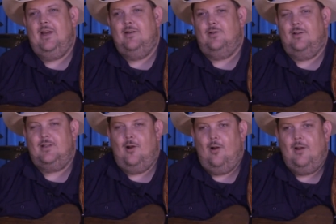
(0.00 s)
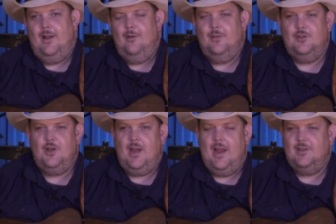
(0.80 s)
Kiesel guitar here, the
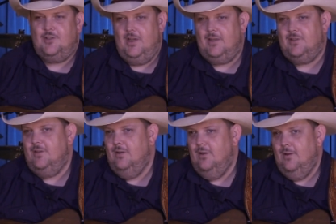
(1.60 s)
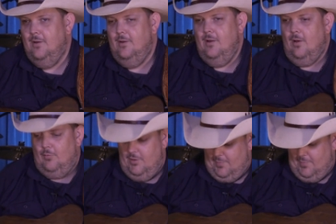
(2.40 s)
JH6, with